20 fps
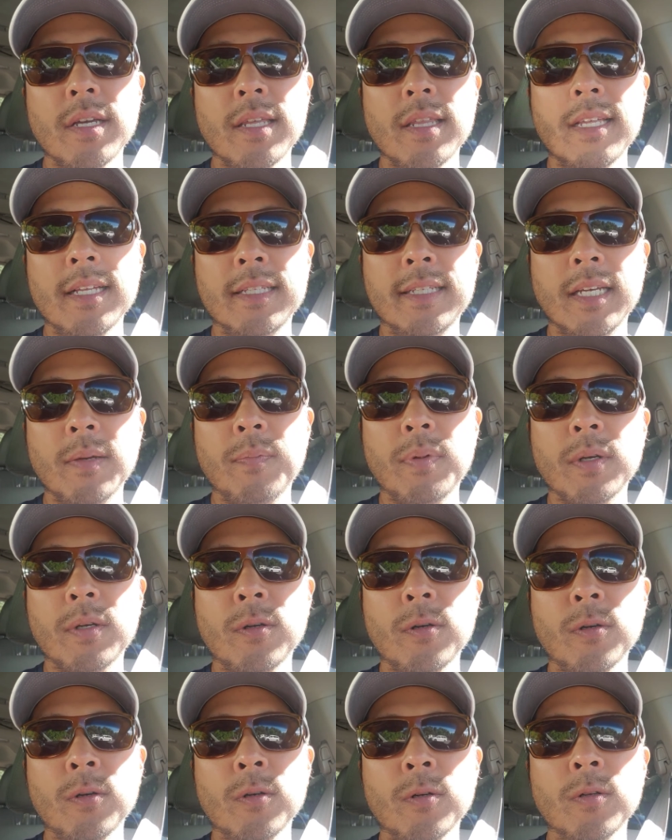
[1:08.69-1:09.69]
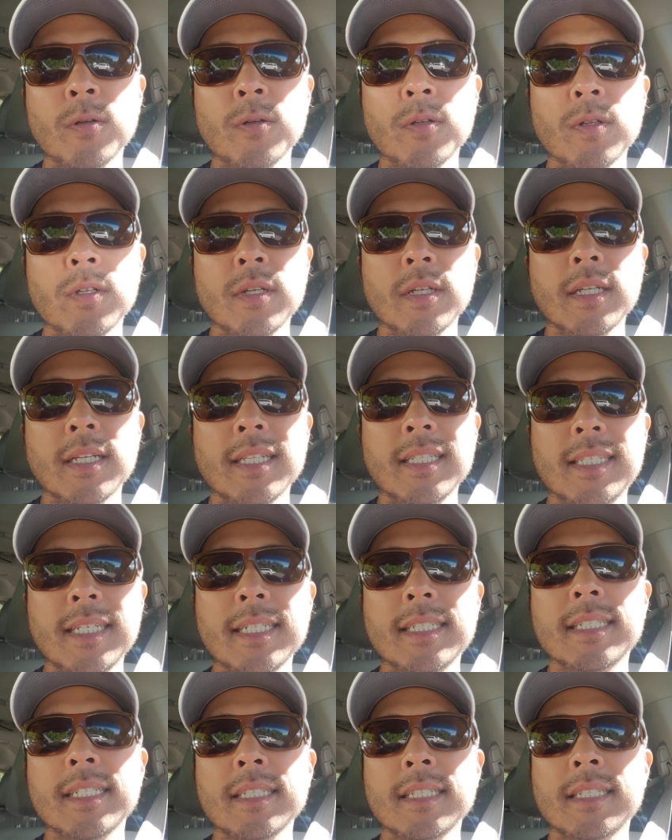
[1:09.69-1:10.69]
the typical
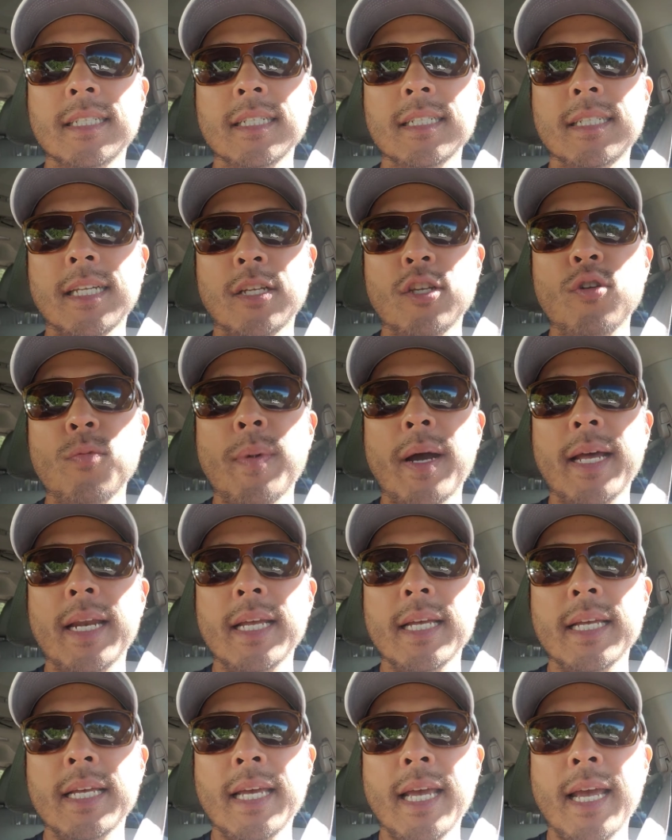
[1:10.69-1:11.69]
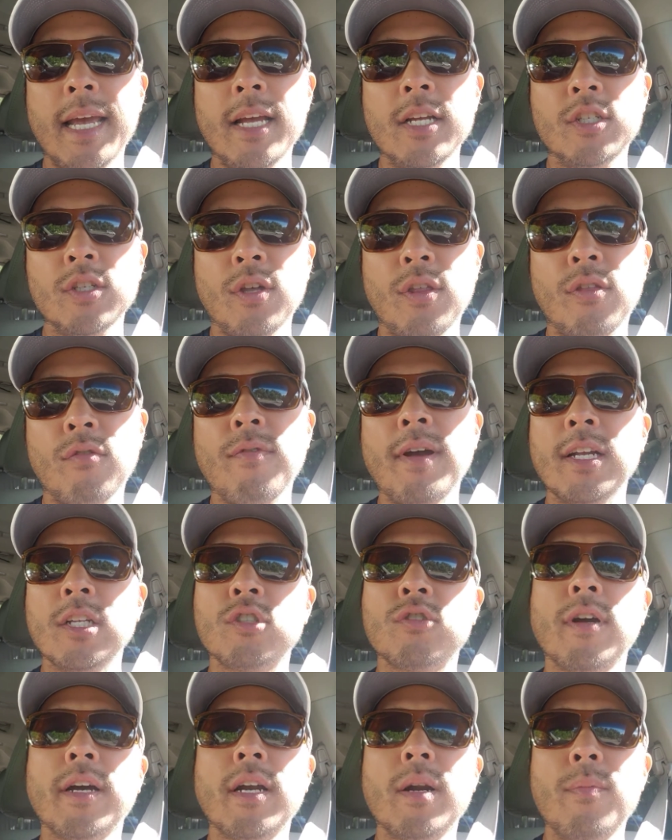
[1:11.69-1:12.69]
distances that you might engage a threat
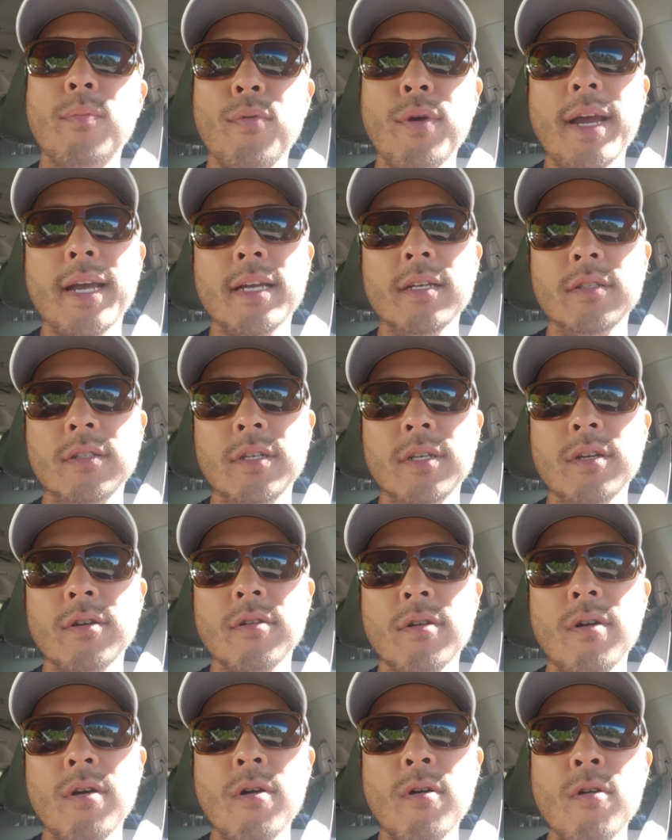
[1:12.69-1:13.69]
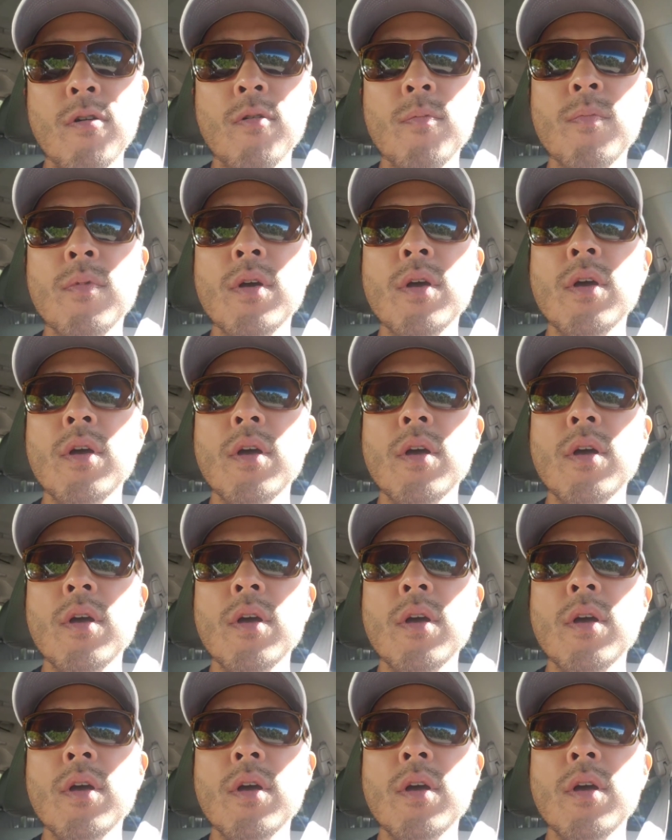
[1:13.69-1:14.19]
trying to break into your home,